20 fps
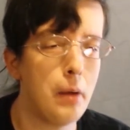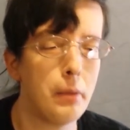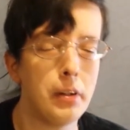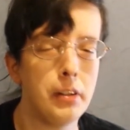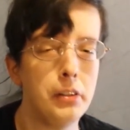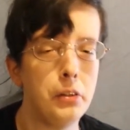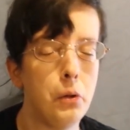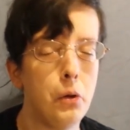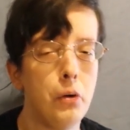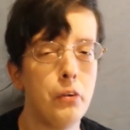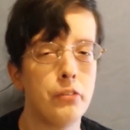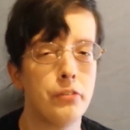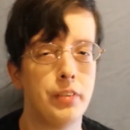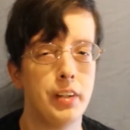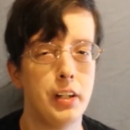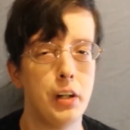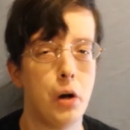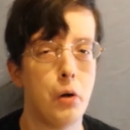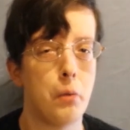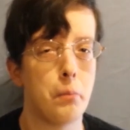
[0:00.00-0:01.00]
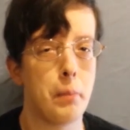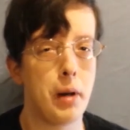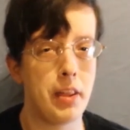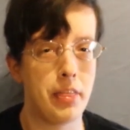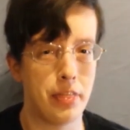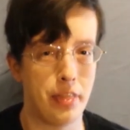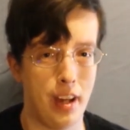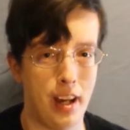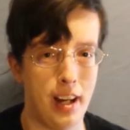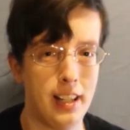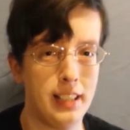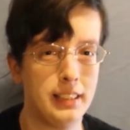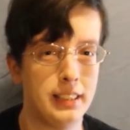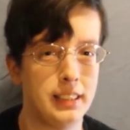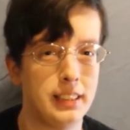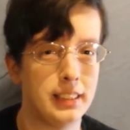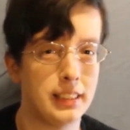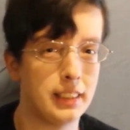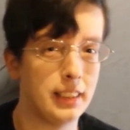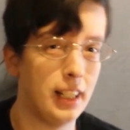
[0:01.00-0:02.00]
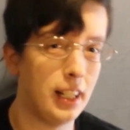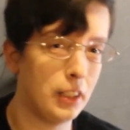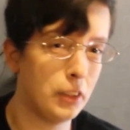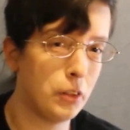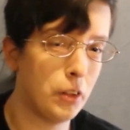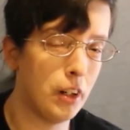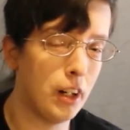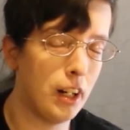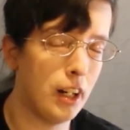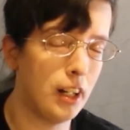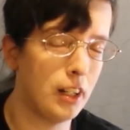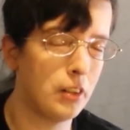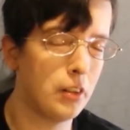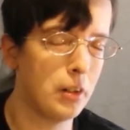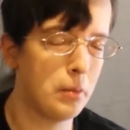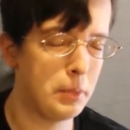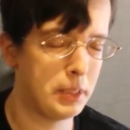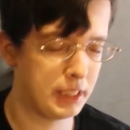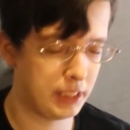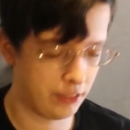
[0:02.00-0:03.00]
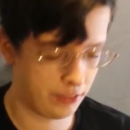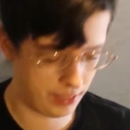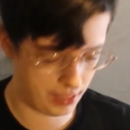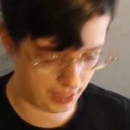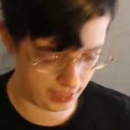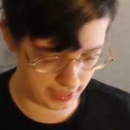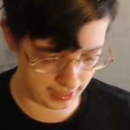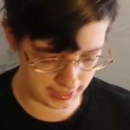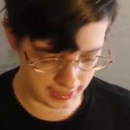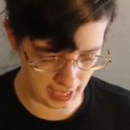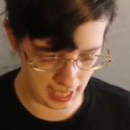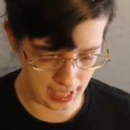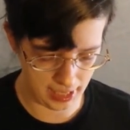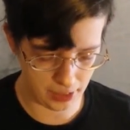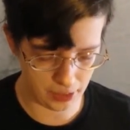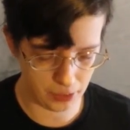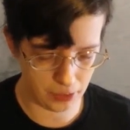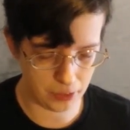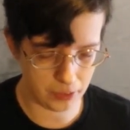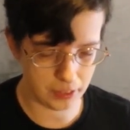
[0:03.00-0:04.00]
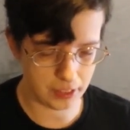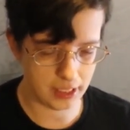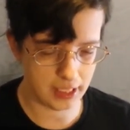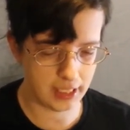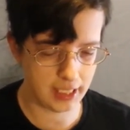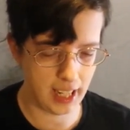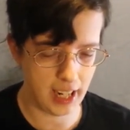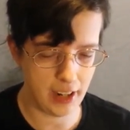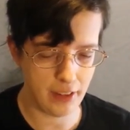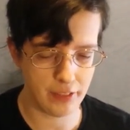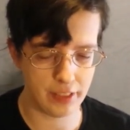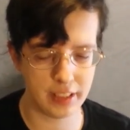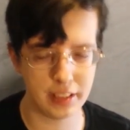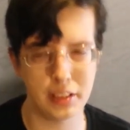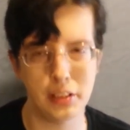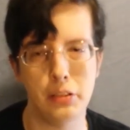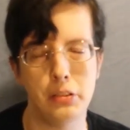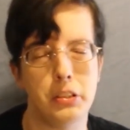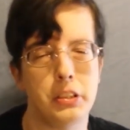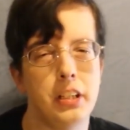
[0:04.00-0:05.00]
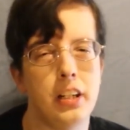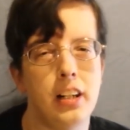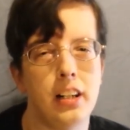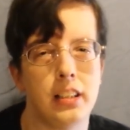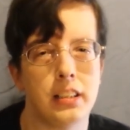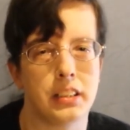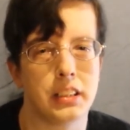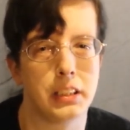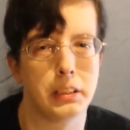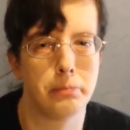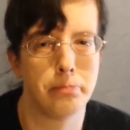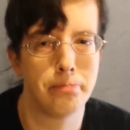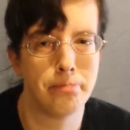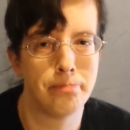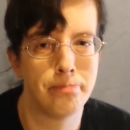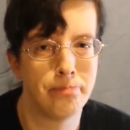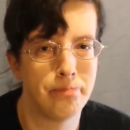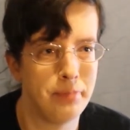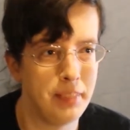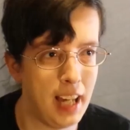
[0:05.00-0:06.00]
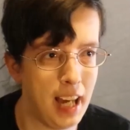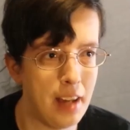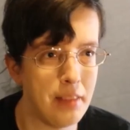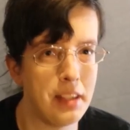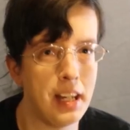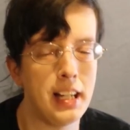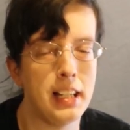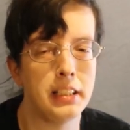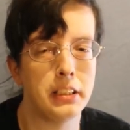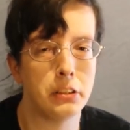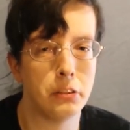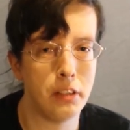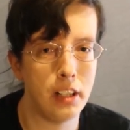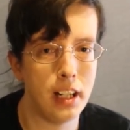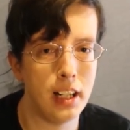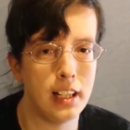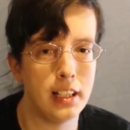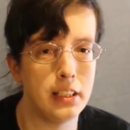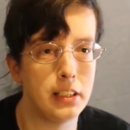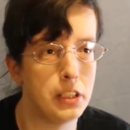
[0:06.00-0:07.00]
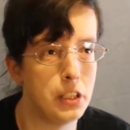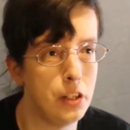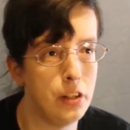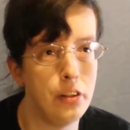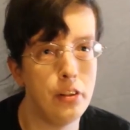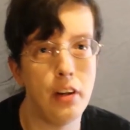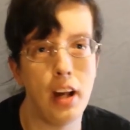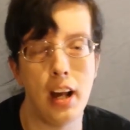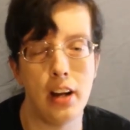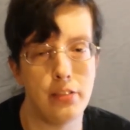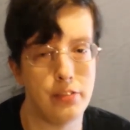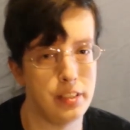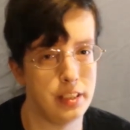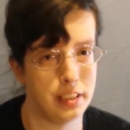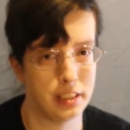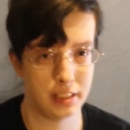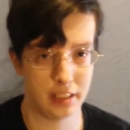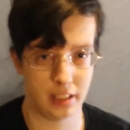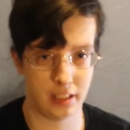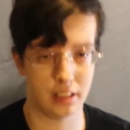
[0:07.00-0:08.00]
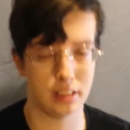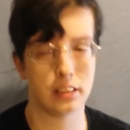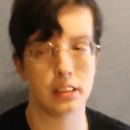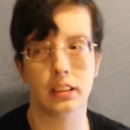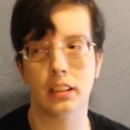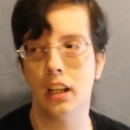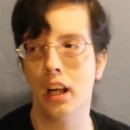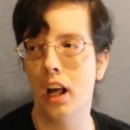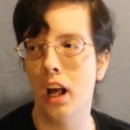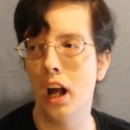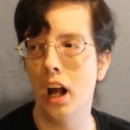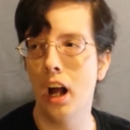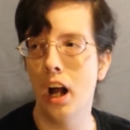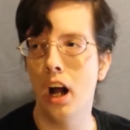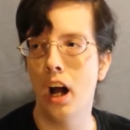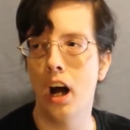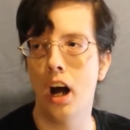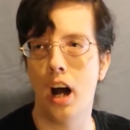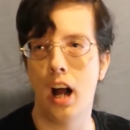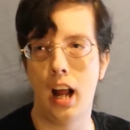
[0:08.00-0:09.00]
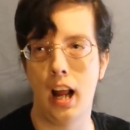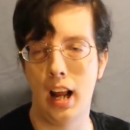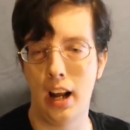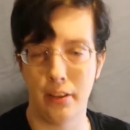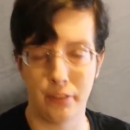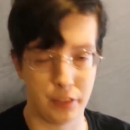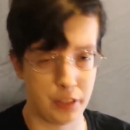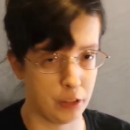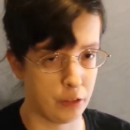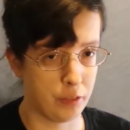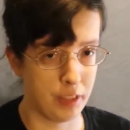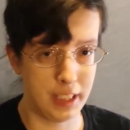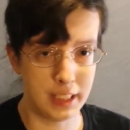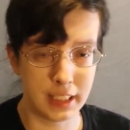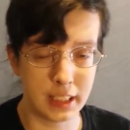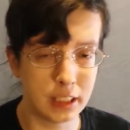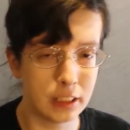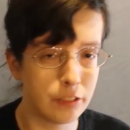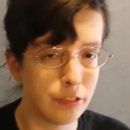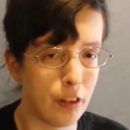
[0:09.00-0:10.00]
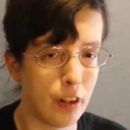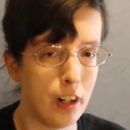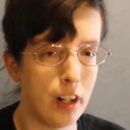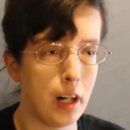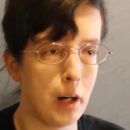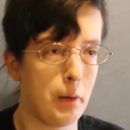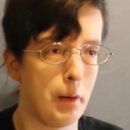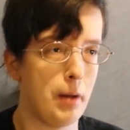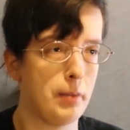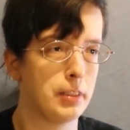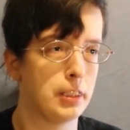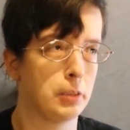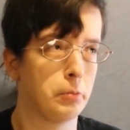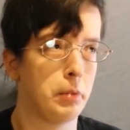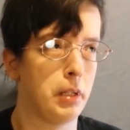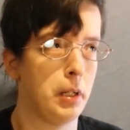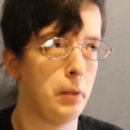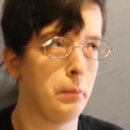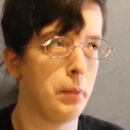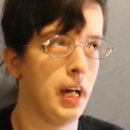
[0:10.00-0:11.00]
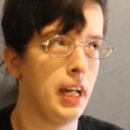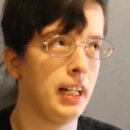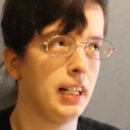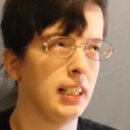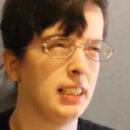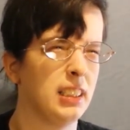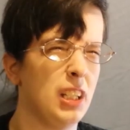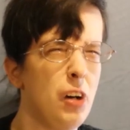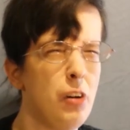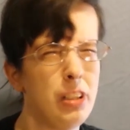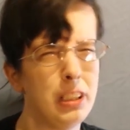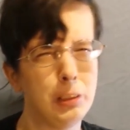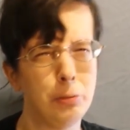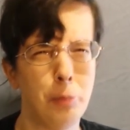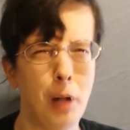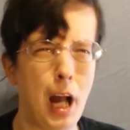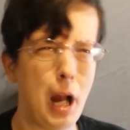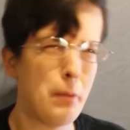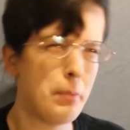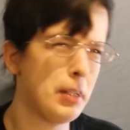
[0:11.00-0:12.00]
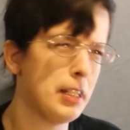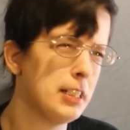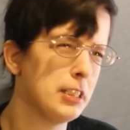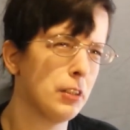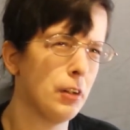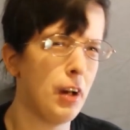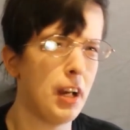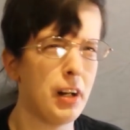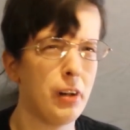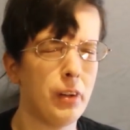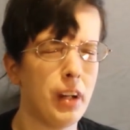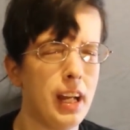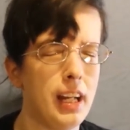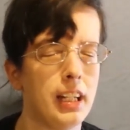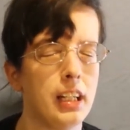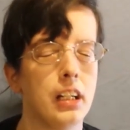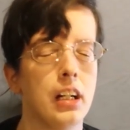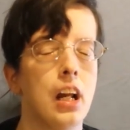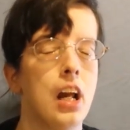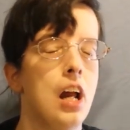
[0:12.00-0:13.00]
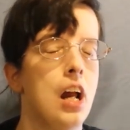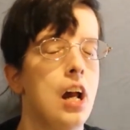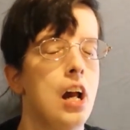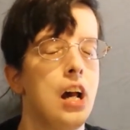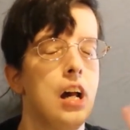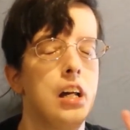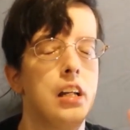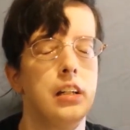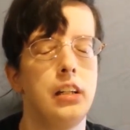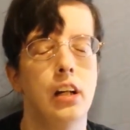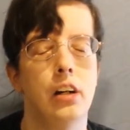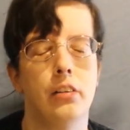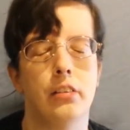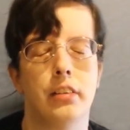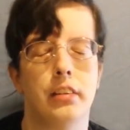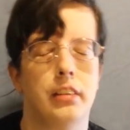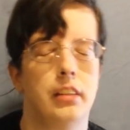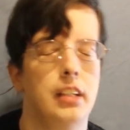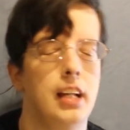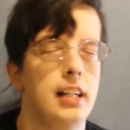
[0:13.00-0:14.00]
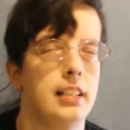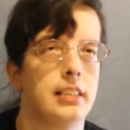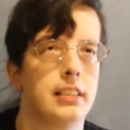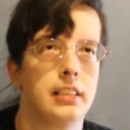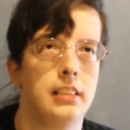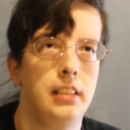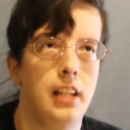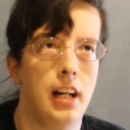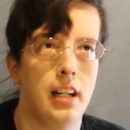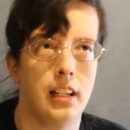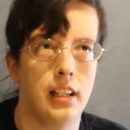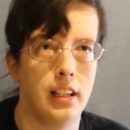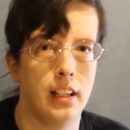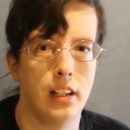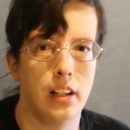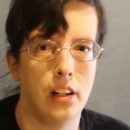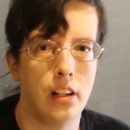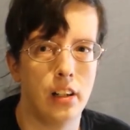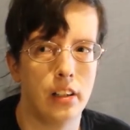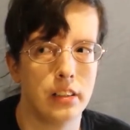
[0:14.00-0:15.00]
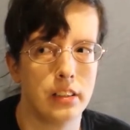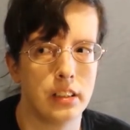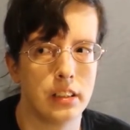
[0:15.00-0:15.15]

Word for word: I'm going to do a whole video on my thoughts on Court of Mist and Fury because I only gave it two stars. Yeah, that's right. Two effing stars. I have good reasons for it. I'm not just being petty because, oh, it's popular, so I don't like it. No, that's not it at all.